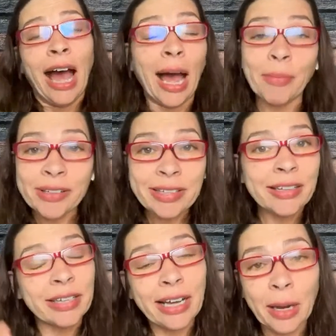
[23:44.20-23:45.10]
I'm not
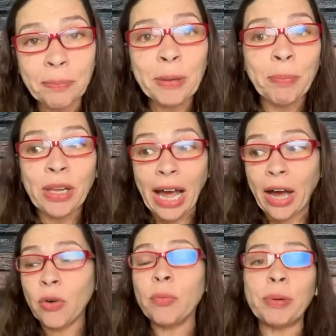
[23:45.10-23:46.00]
saying to cut people
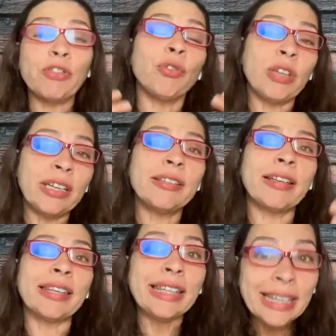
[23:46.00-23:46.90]
out, but you need
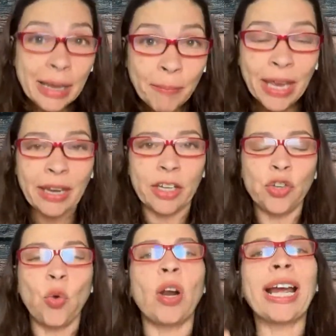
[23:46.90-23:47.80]
to limit
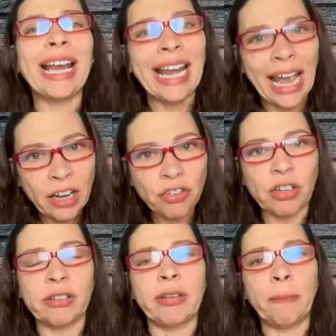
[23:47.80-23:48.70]
your
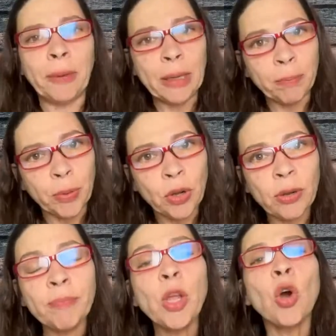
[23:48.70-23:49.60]
connection to
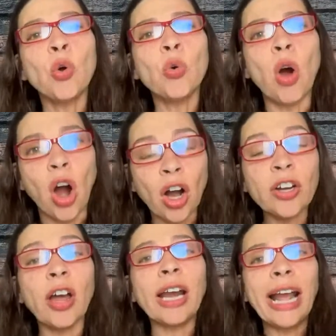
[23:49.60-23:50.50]
people who are
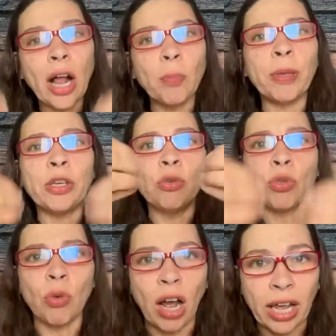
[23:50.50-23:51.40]
not helping you
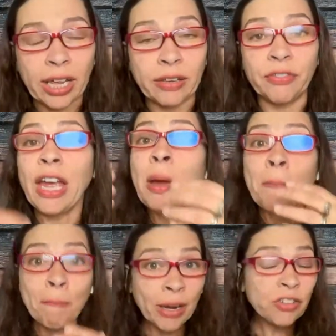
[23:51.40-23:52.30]
thrive.
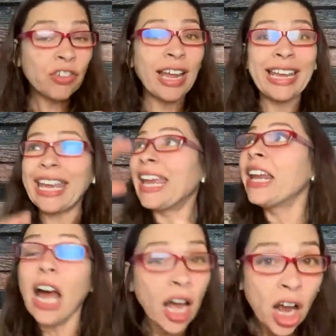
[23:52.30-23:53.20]
Much like
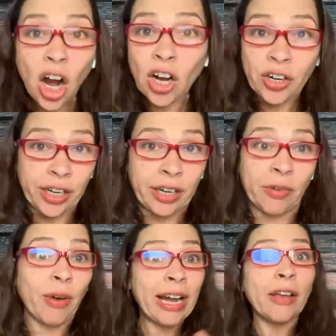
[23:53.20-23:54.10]
in a garden,
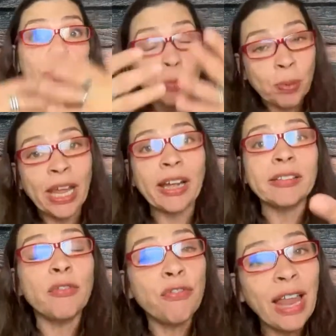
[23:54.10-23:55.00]
right? If you plant
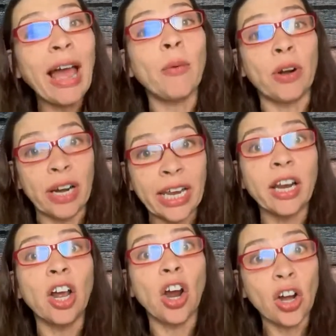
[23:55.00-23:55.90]
a flower in
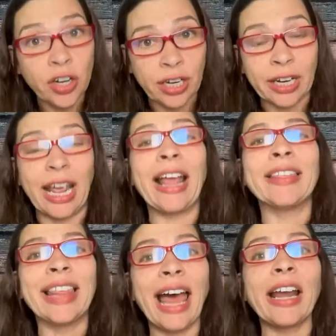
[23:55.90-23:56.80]
a garden
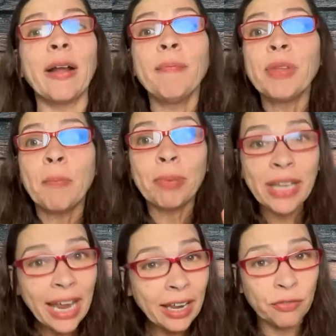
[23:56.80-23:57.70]
and that
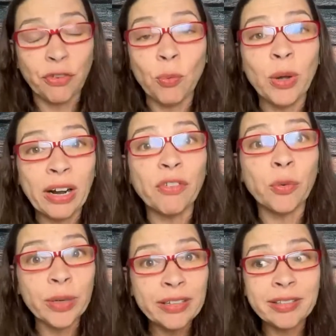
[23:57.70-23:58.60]
plant, for whatever
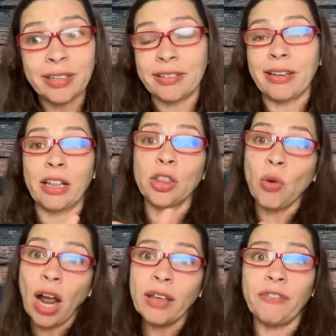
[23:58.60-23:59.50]
reason, is not
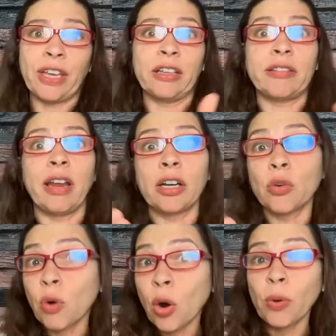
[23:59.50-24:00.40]
thriving, it's not
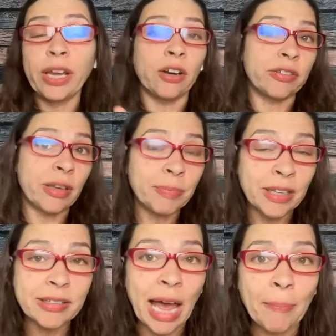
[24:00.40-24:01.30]
growing, or
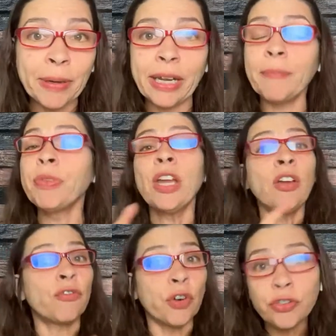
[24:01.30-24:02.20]
something's happening,
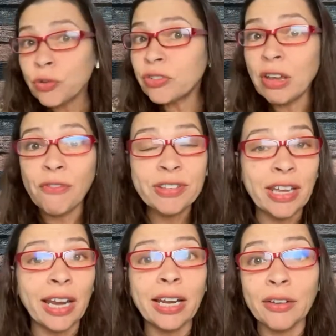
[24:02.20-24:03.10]
first you see if it's
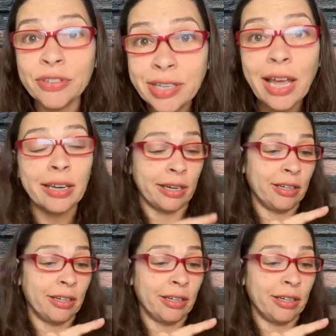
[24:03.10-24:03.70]
getting enough sun.